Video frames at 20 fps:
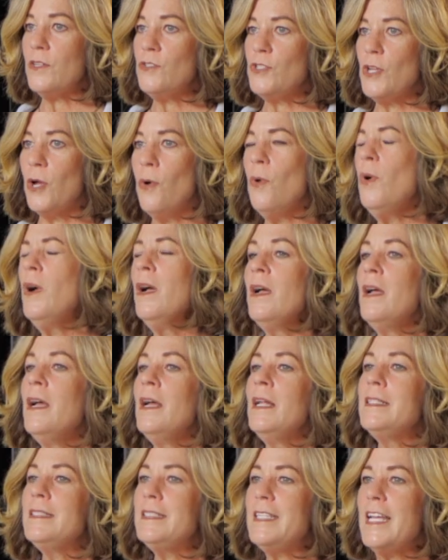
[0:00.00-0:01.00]
So
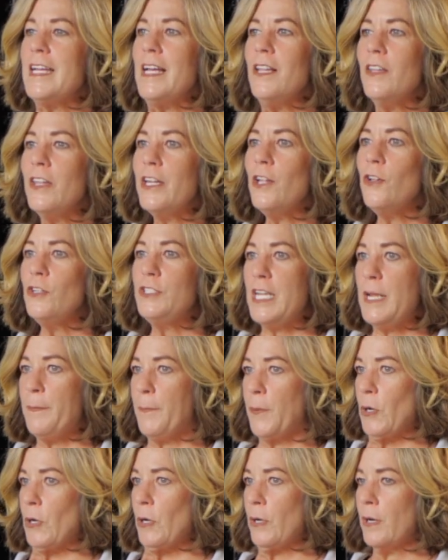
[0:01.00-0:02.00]
dig a little
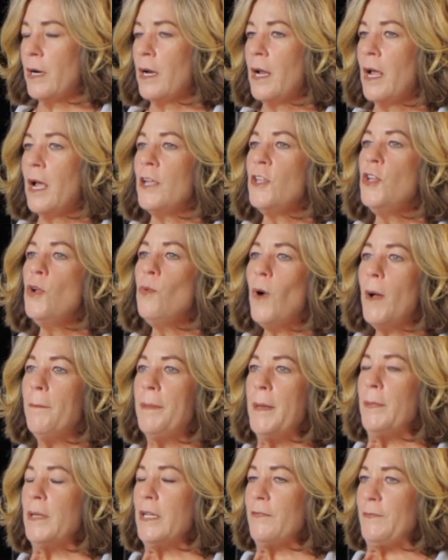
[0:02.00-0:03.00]
deeper. You want
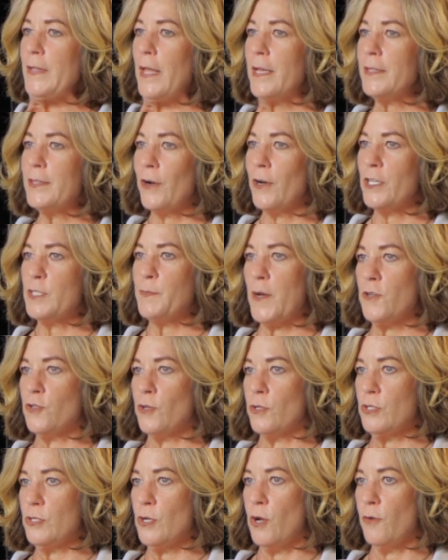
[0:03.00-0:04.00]
people to feel like they're a
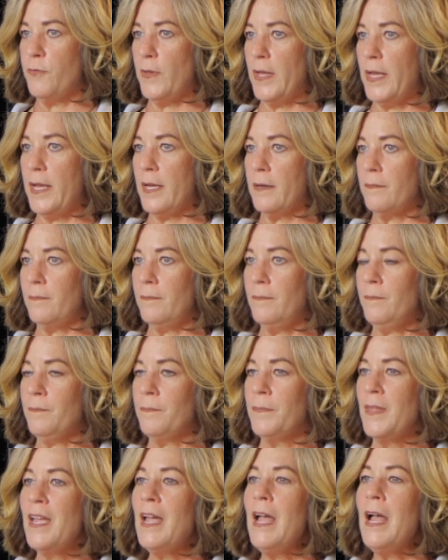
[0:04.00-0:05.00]
special snowflake.
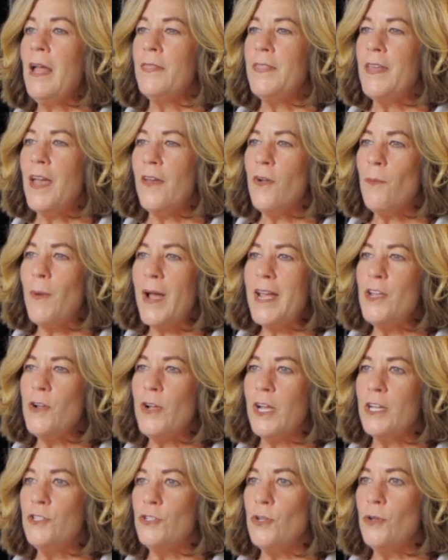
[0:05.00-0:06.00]
The other way you
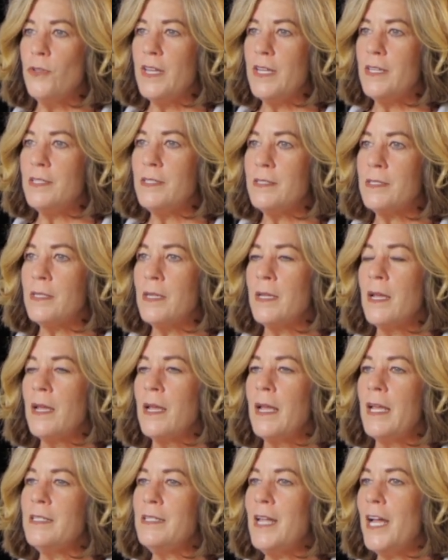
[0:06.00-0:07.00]
can do this
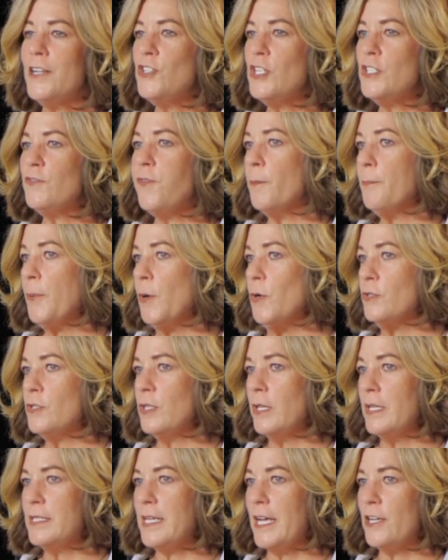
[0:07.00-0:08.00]
is not just from
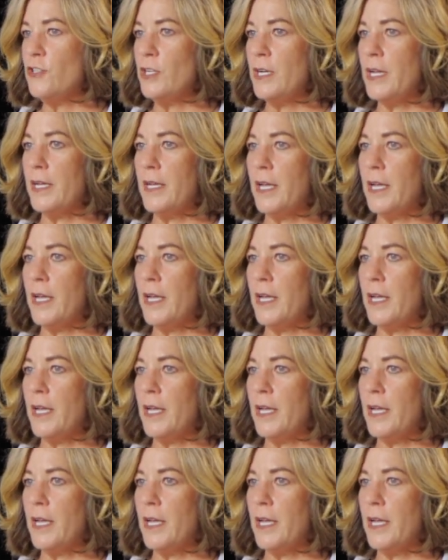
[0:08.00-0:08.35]
personalization and